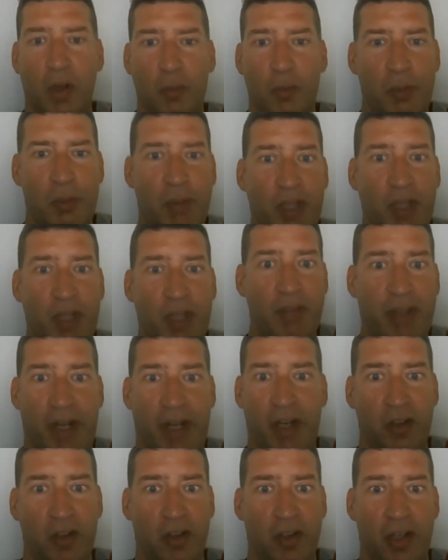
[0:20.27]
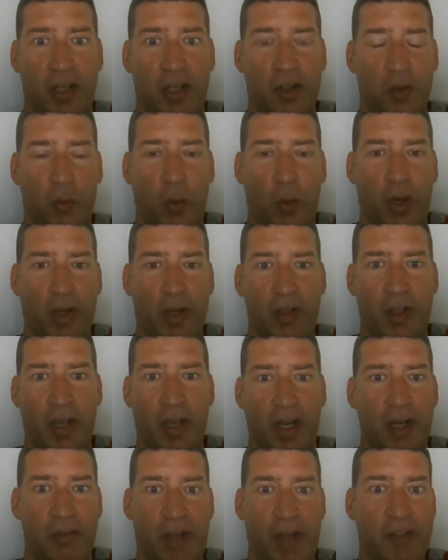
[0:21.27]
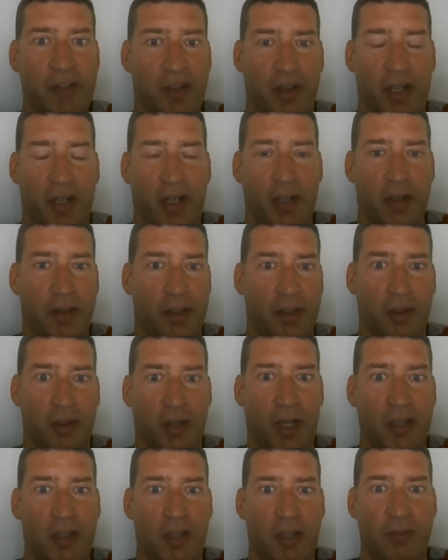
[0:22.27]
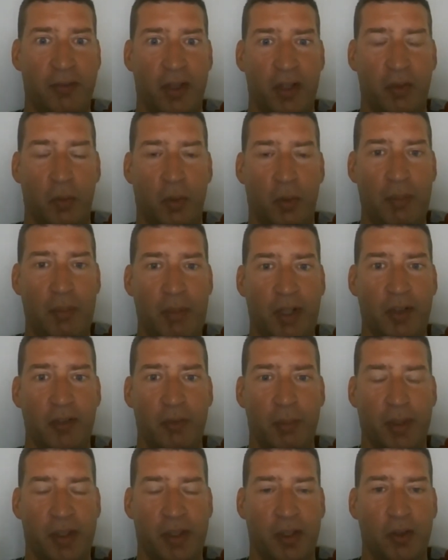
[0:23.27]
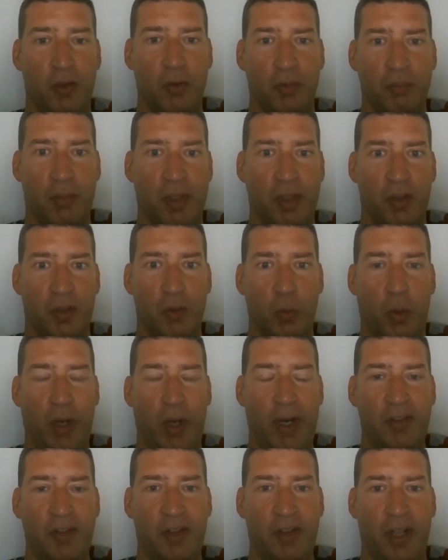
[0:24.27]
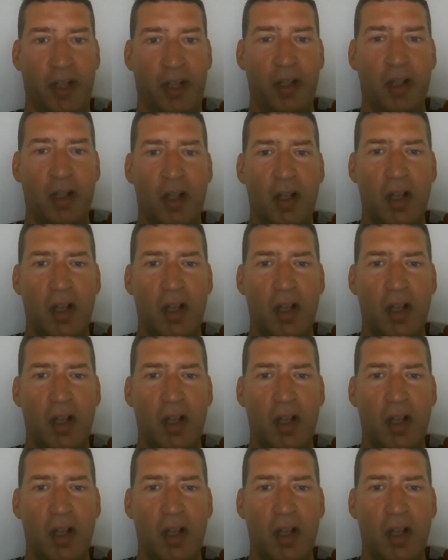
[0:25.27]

We believe that it is one kind of entity, that they're not different weapons, but there's, but there's one entity